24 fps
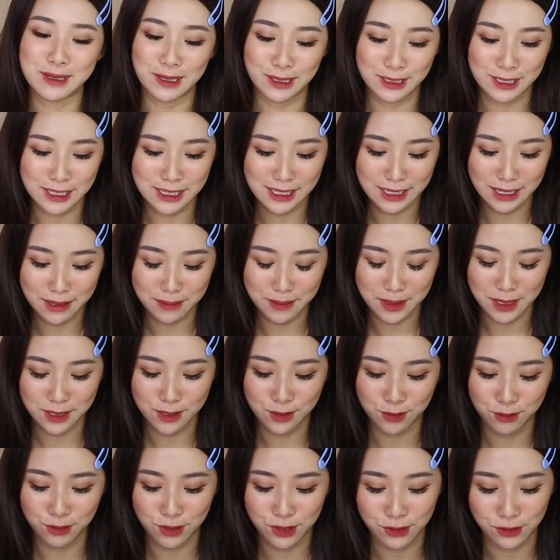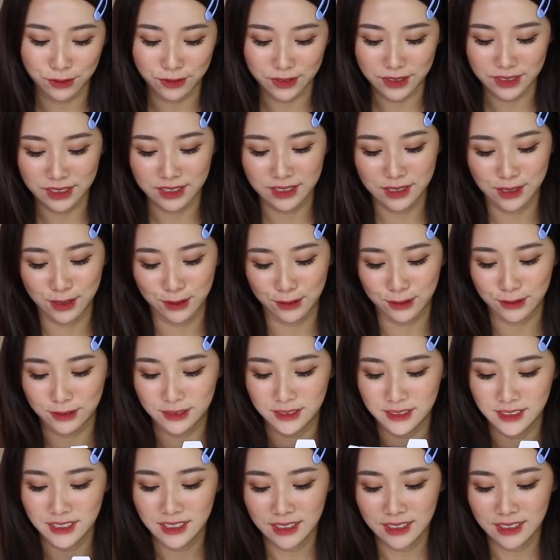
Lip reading: instructions and I might screw it over, so.